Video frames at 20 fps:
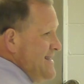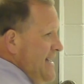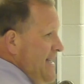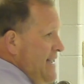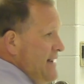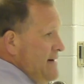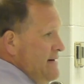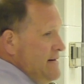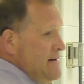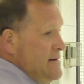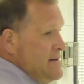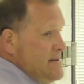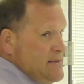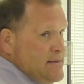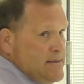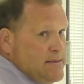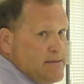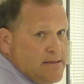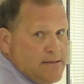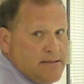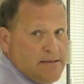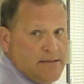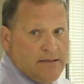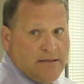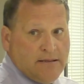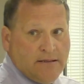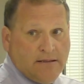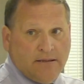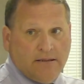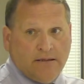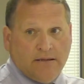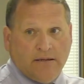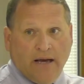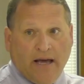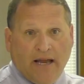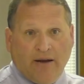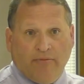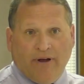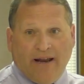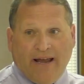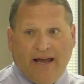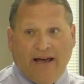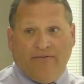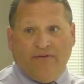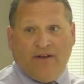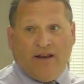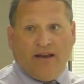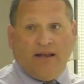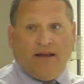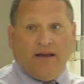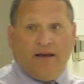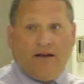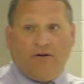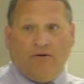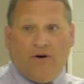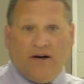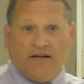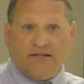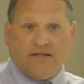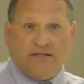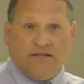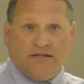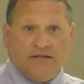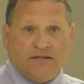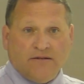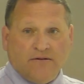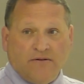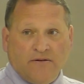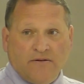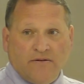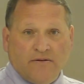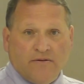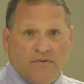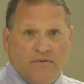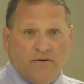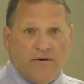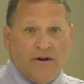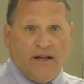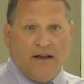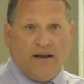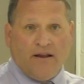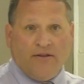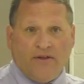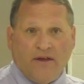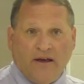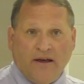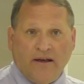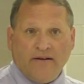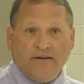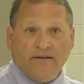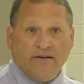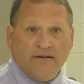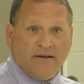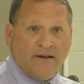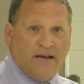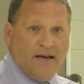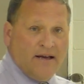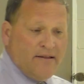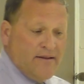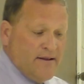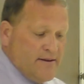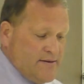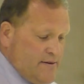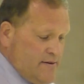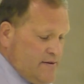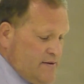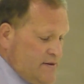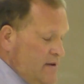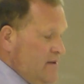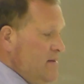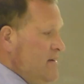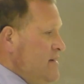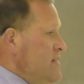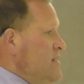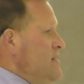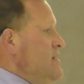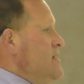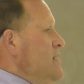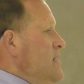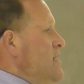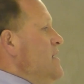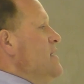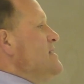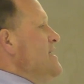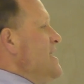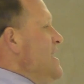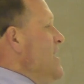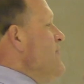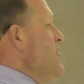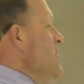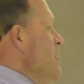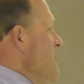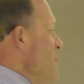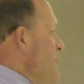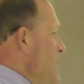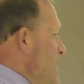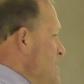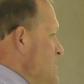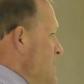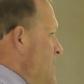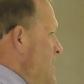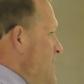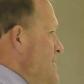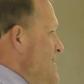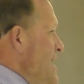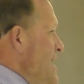that. Anybody have any questions on anything? Again, this is to give you information ahead of